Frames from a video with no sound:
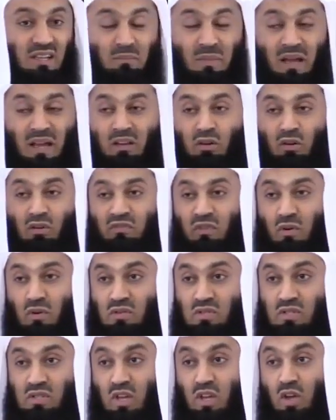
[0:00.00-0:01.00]
and
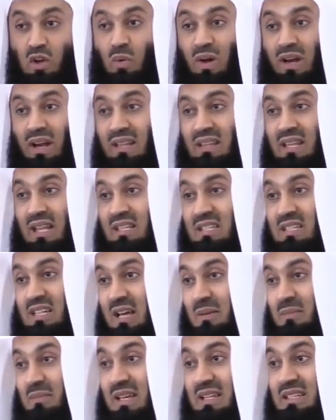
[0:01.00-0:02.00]
microphones. Well, at that
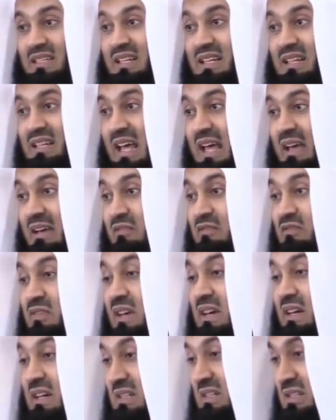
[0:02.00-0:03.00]
time they didn't have
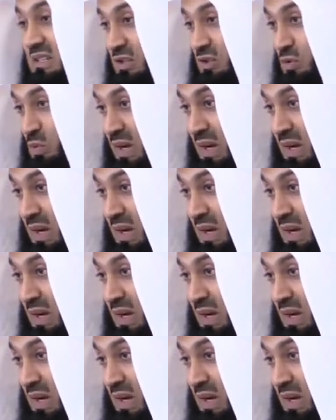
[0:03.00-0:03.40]
vehicles as